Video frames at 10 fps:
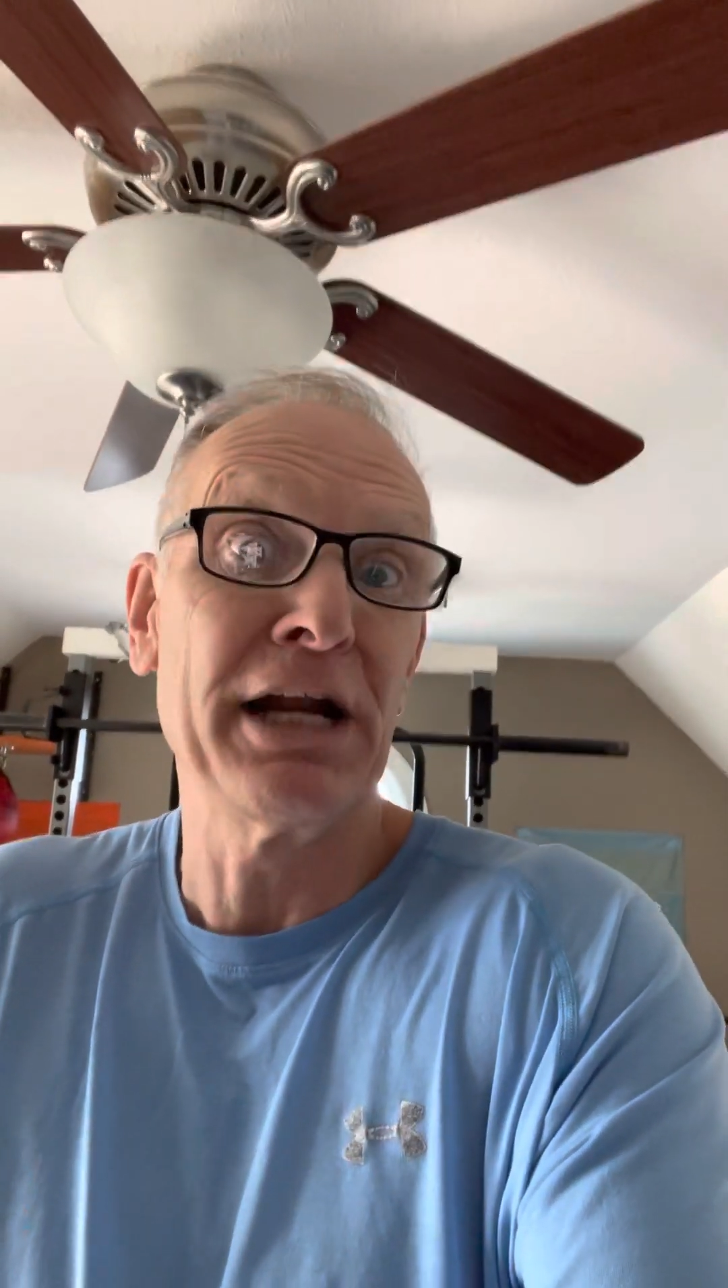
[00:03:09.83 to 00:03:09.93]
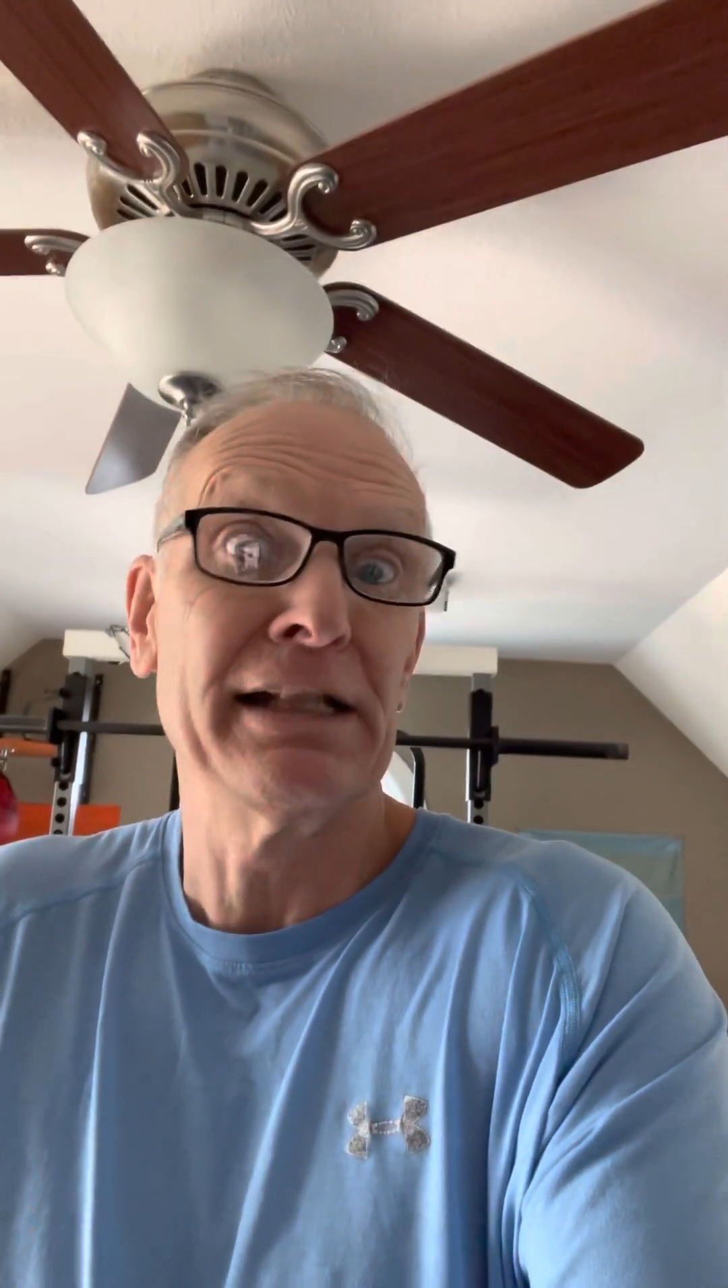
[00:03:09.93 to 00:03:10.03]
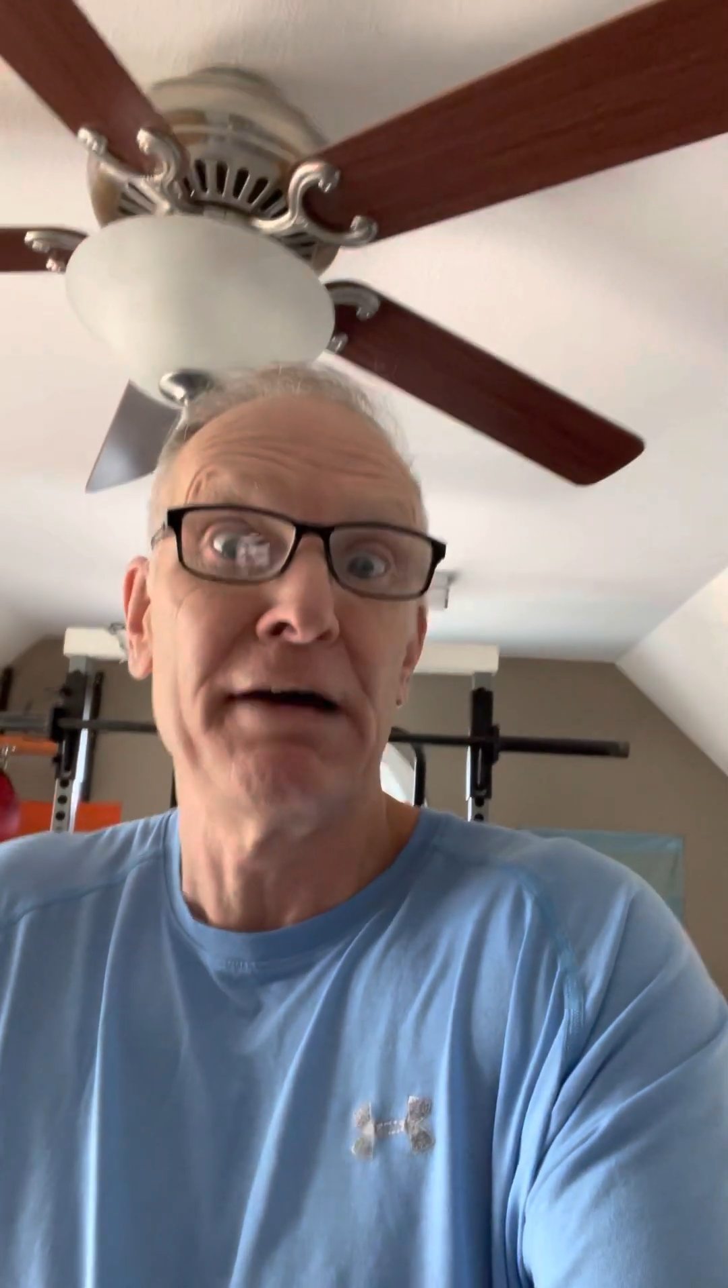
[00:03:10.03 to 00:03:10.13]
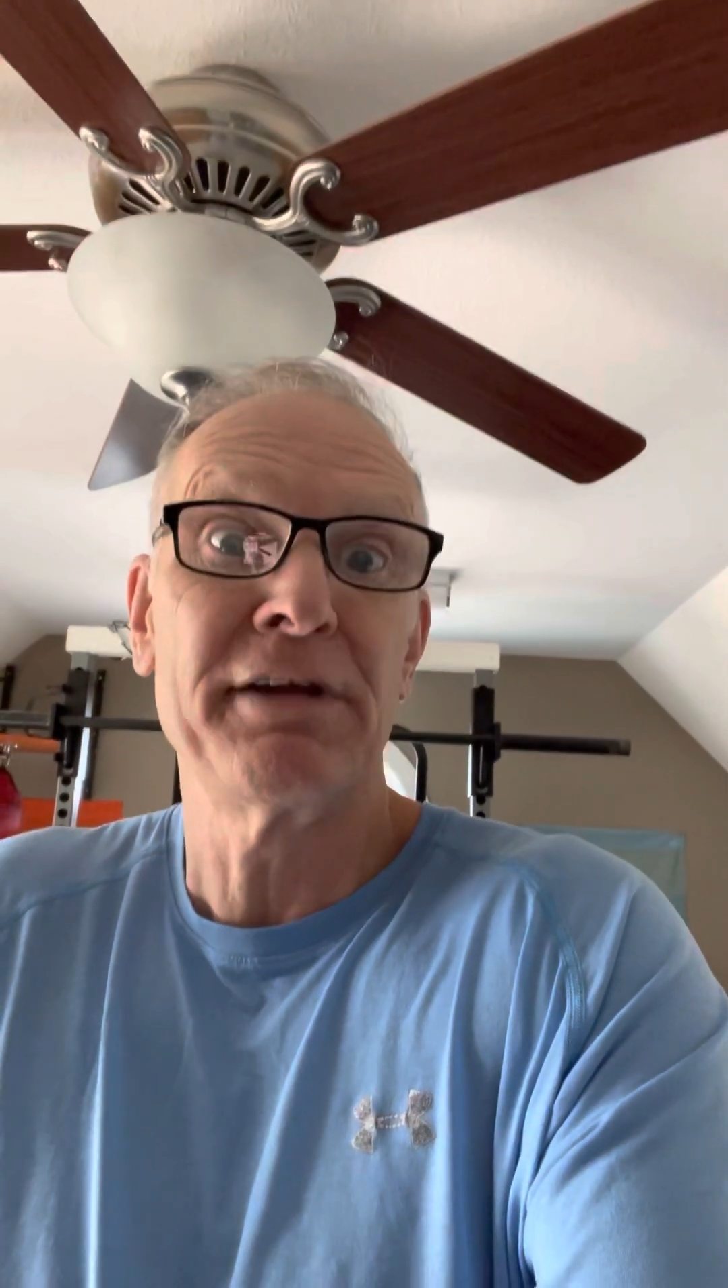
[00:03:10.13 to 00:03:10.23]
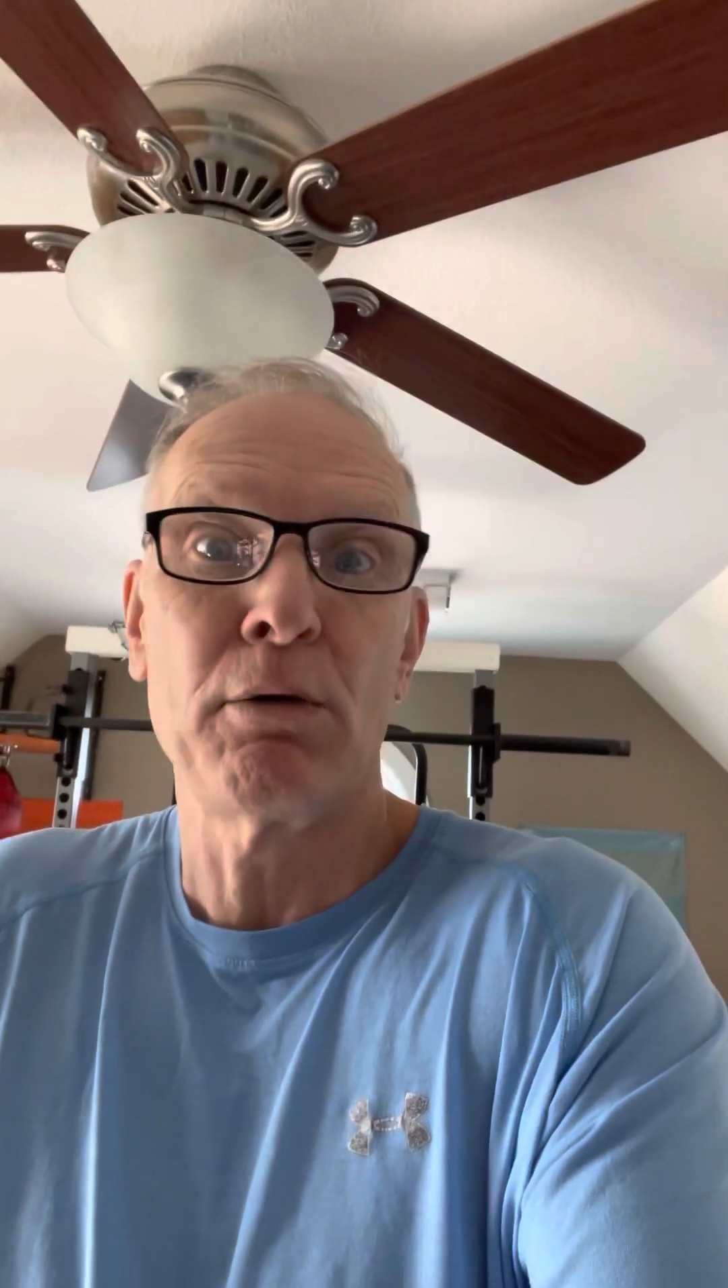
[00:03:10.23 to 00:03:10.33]
I
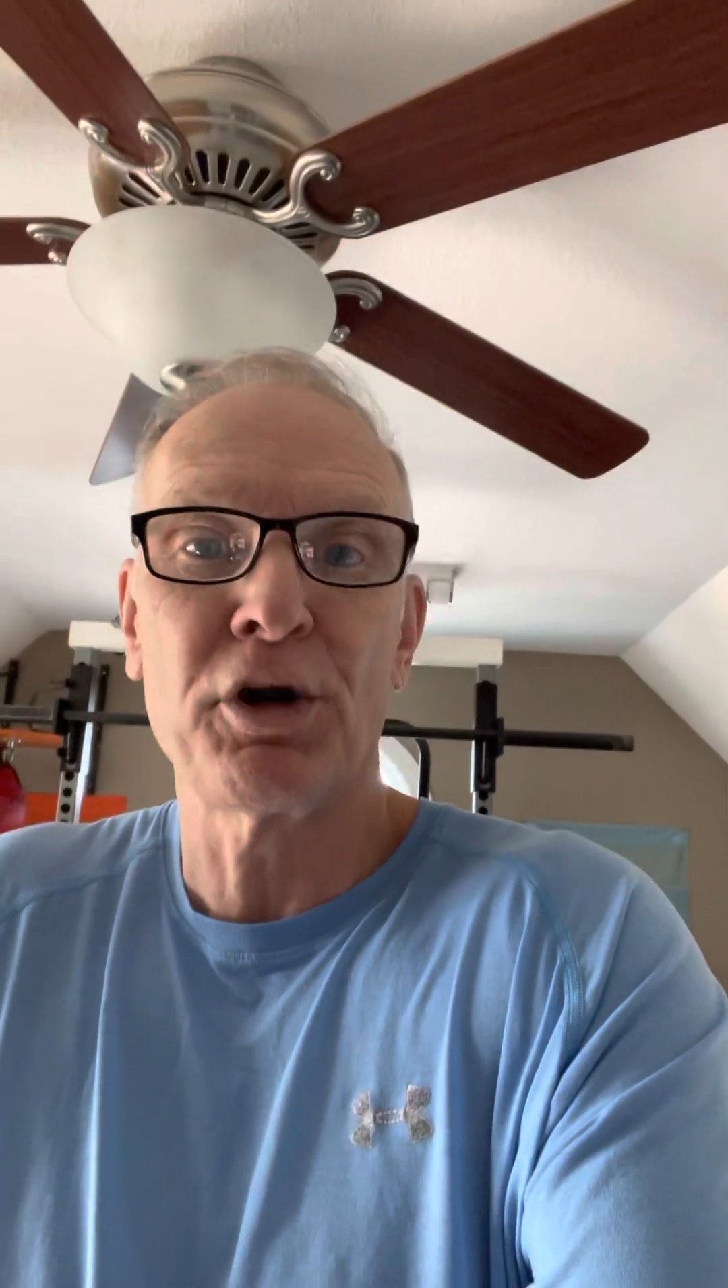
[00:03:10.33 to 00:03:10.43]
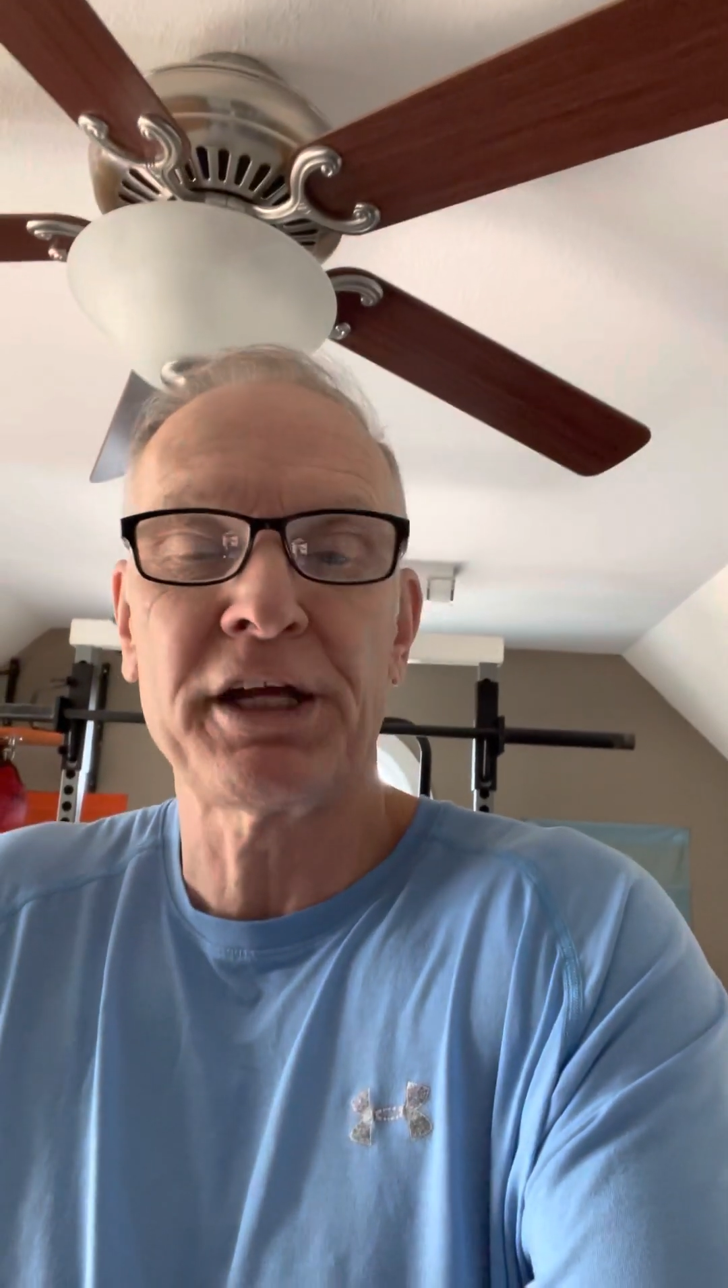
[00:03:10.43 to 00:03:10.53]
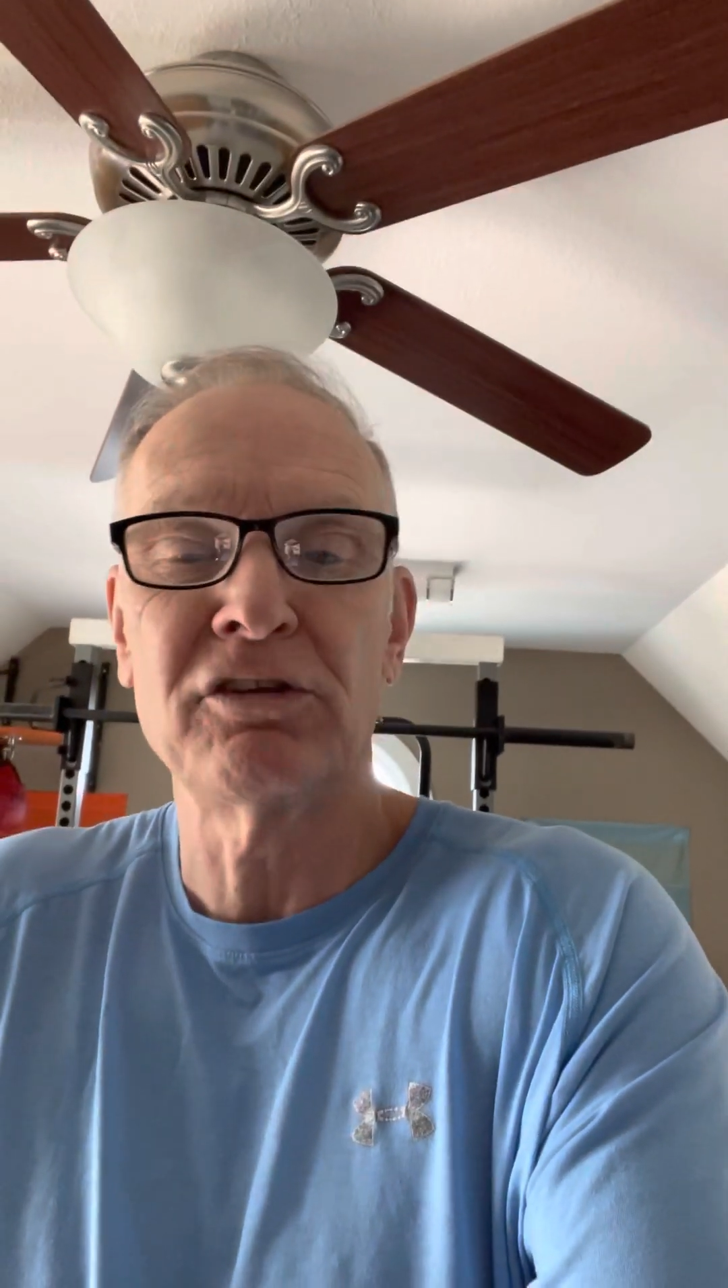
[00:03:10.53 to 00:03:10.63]
love it. I want to